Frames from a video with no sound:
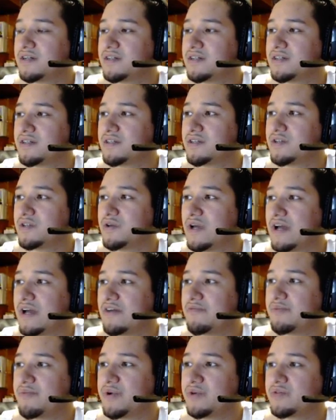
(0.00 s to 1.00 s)
You
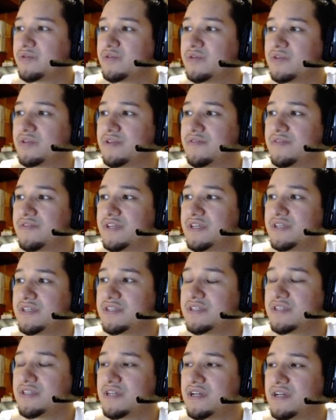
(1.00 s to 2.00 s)
have both of
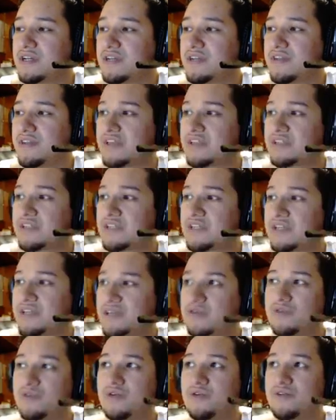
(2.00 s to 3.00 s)
these, and then say
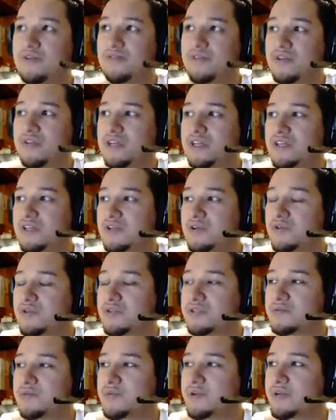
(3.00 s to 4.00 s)
you don't even need
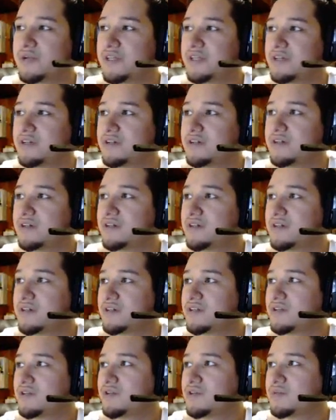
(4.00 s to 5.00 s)
Charisma right here,
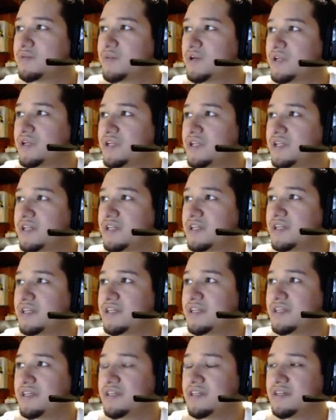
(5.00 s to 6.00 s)
you can put in an
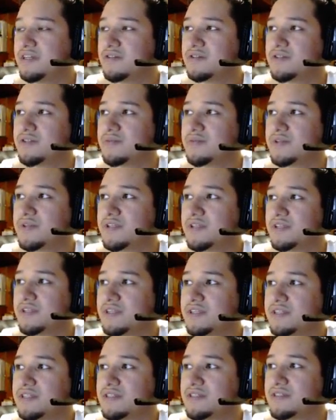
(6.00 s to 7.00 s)
EE or something like
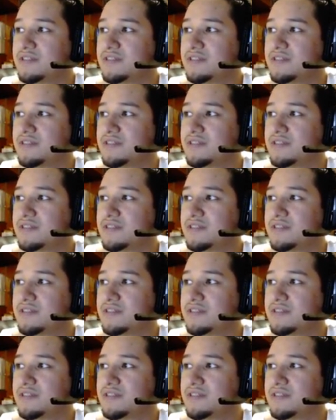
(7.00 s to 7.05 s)
this.